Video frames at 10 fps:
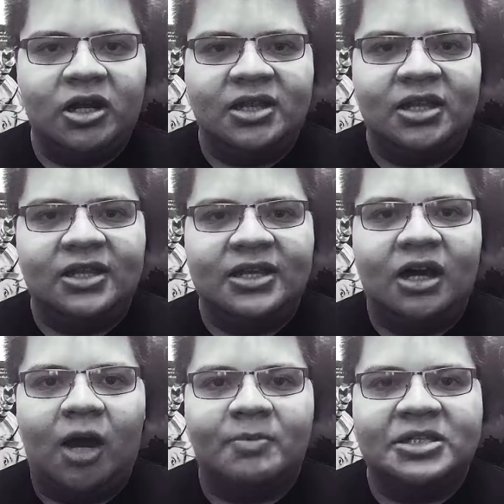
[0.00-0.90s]
running
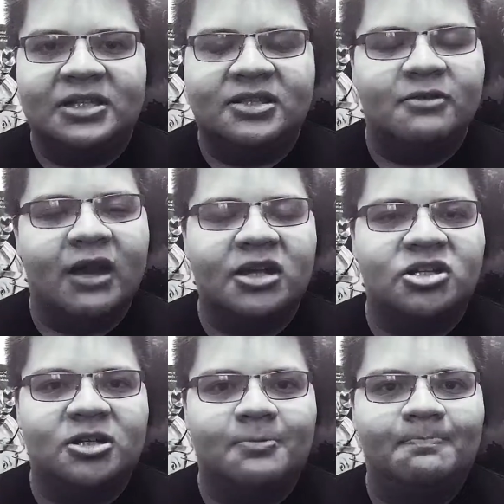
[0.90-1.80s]
the opposite
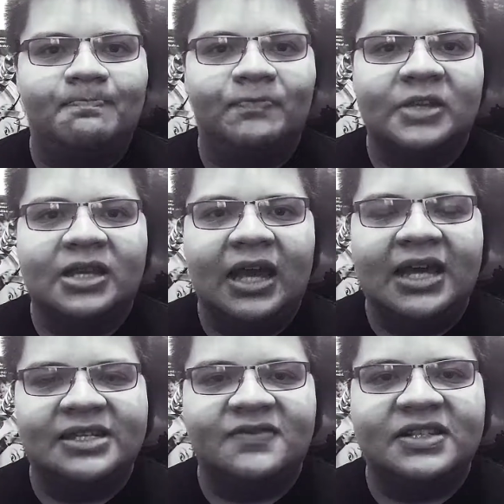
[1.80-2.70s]
direction
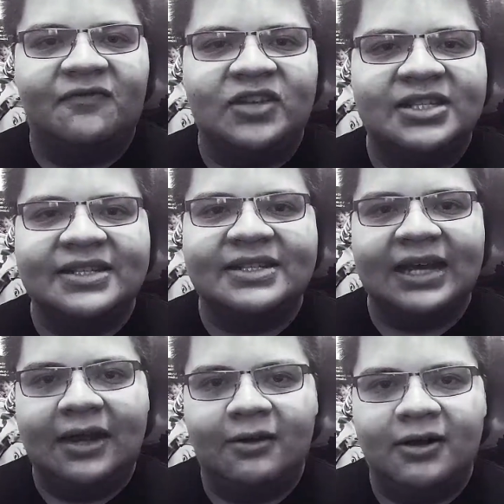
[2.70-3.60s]
as if something
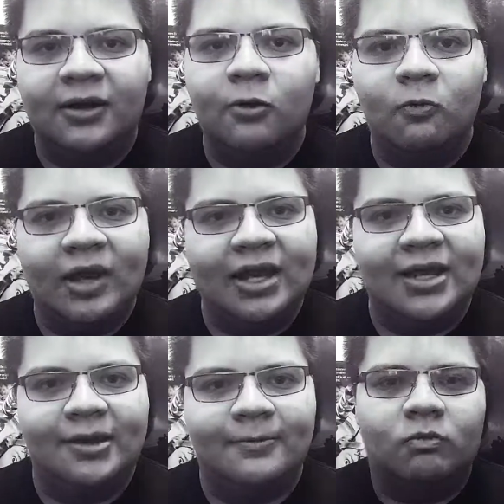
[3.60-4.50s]
scared it away.
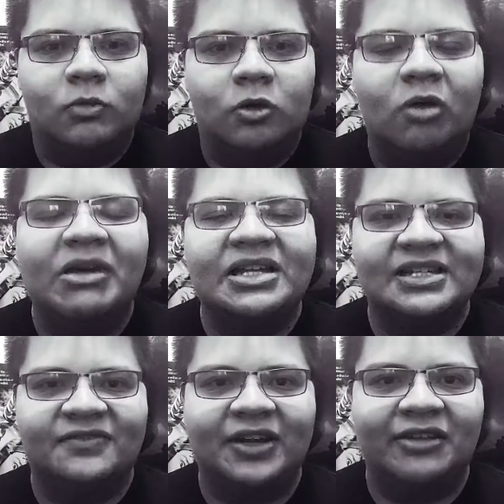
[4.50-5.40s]
What makes
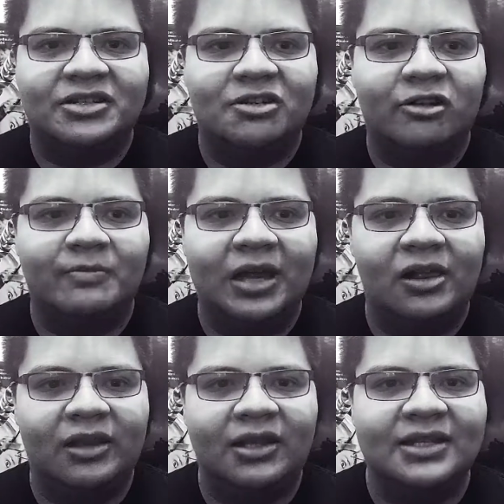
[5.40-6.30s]
this video so
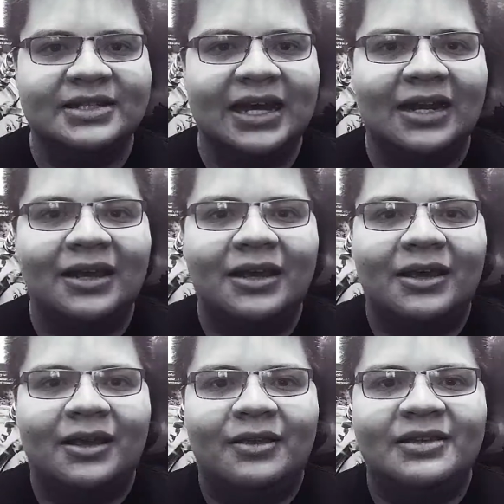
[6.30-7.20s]
compelling is that
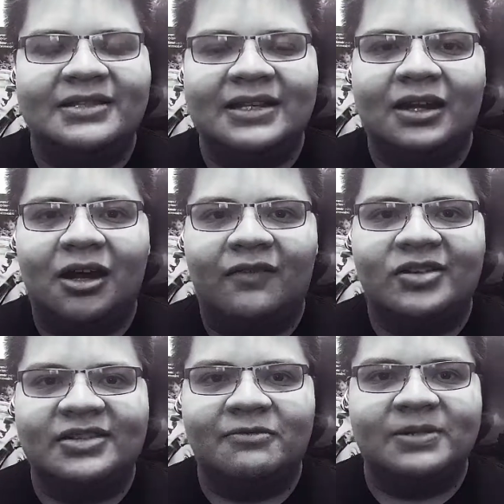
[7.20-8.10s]
this thing
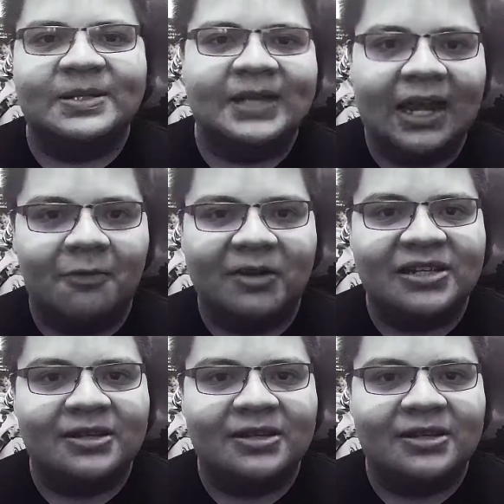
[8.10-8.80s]
obviously was scared by